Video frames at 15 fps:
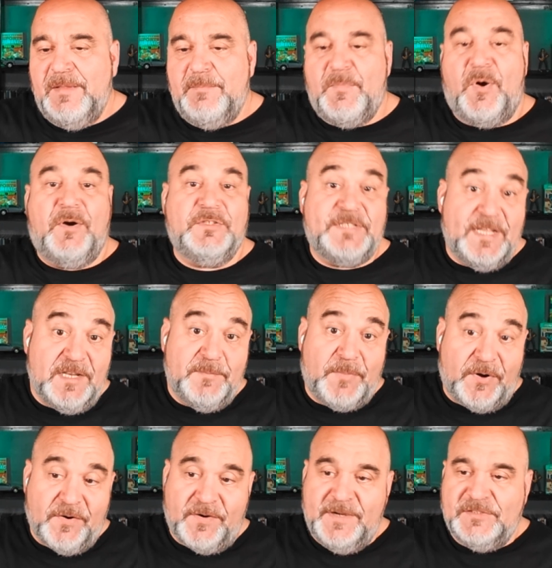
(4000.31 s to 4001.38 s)
Marge
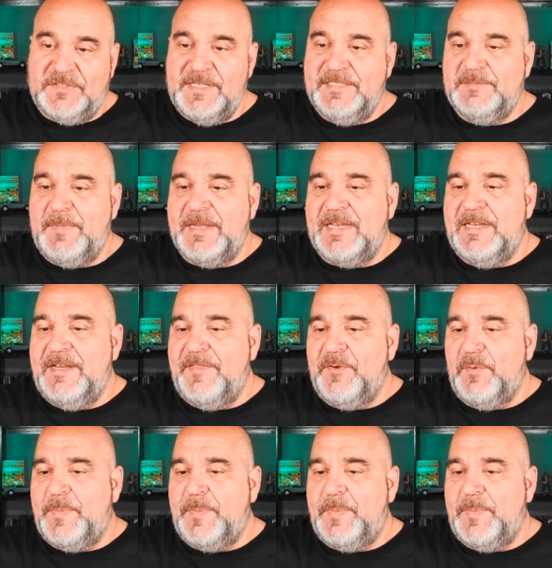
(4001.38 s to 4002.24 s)
Hellenberger, here she is making another